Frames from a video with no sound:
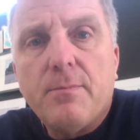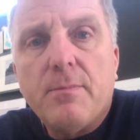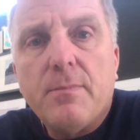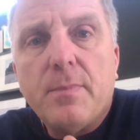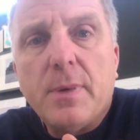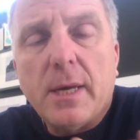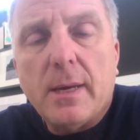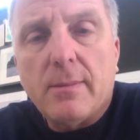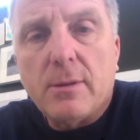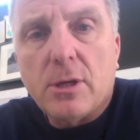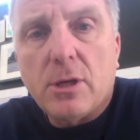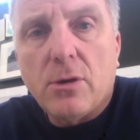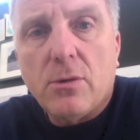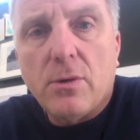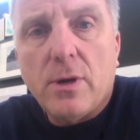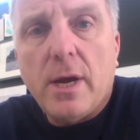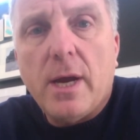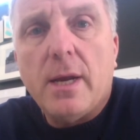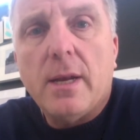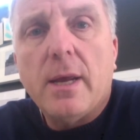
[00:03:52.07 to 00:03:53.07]
being able to
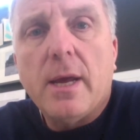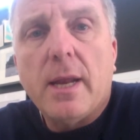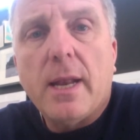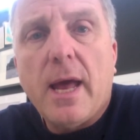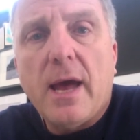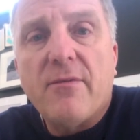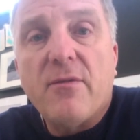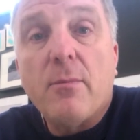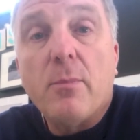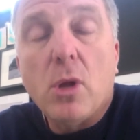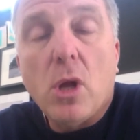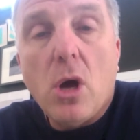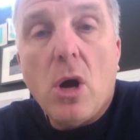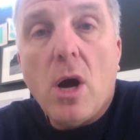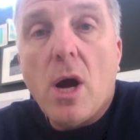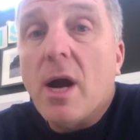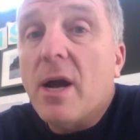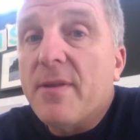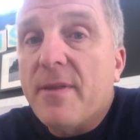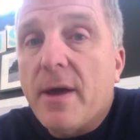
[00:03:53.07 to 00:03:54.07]
create and have a
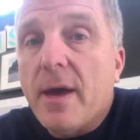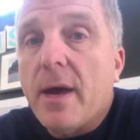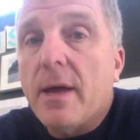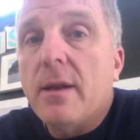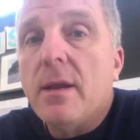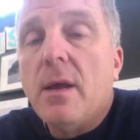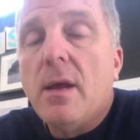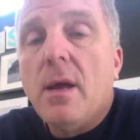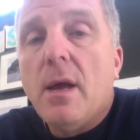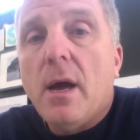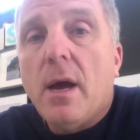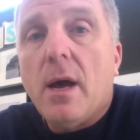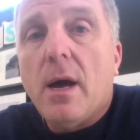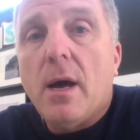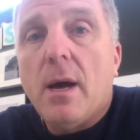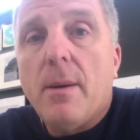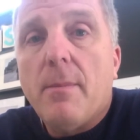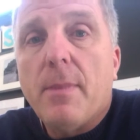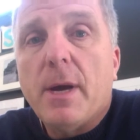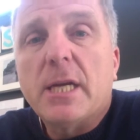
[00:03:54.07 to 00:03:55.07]
blog that
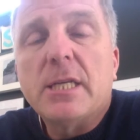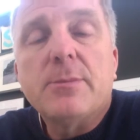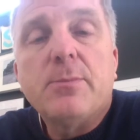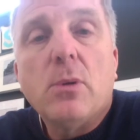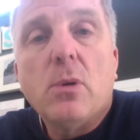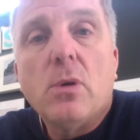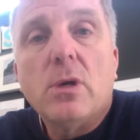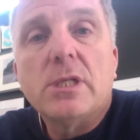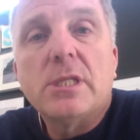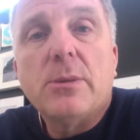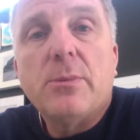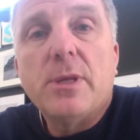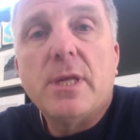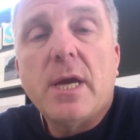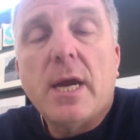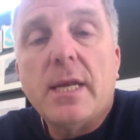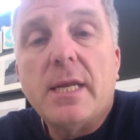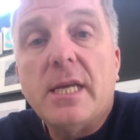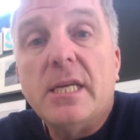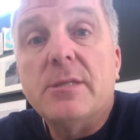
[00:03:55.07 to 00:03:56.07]
explores some of
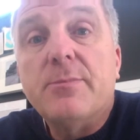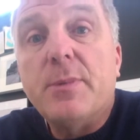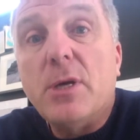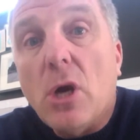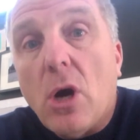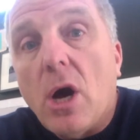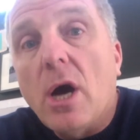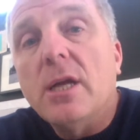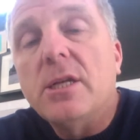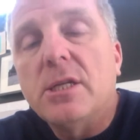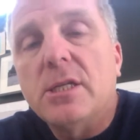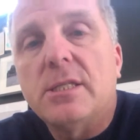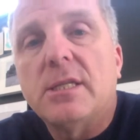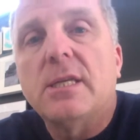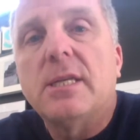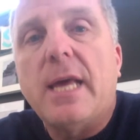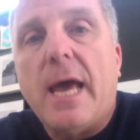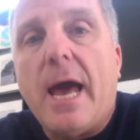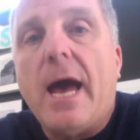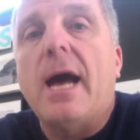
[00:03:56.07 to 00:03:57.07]
the ideas beyond just
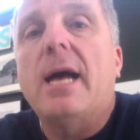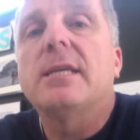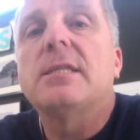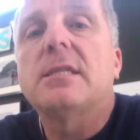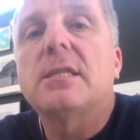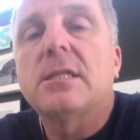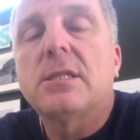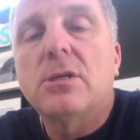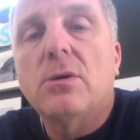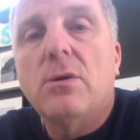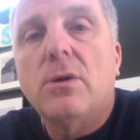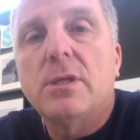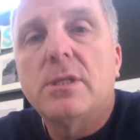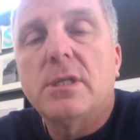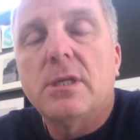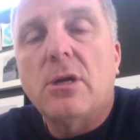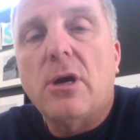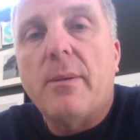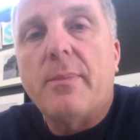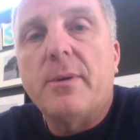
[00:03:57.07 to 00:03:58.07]
the tasks. So
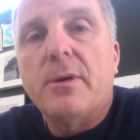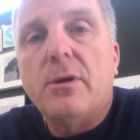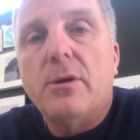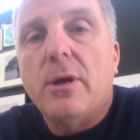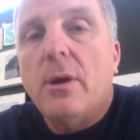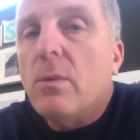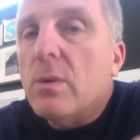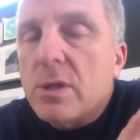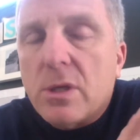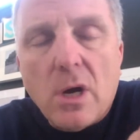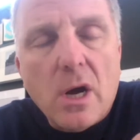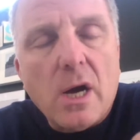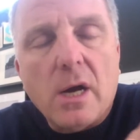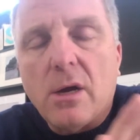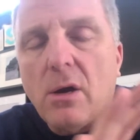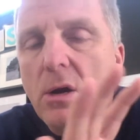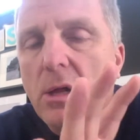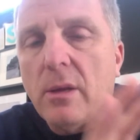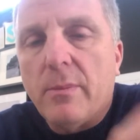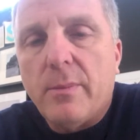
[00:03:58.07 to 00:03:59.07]
it's an opportunity, and we'll
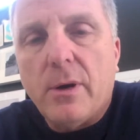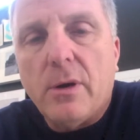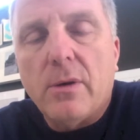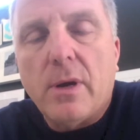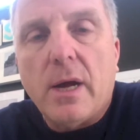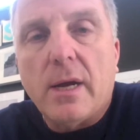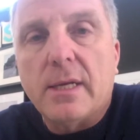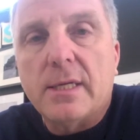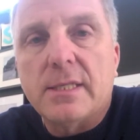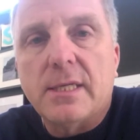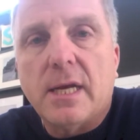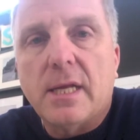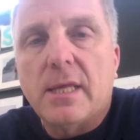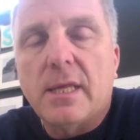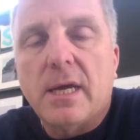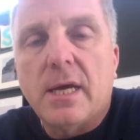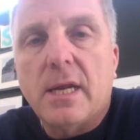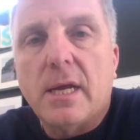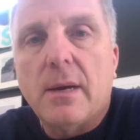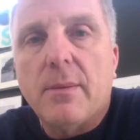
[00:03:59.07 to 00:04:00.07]
talk all about how to set
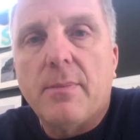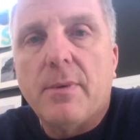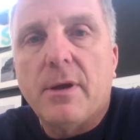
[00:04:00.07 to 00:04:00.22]
that up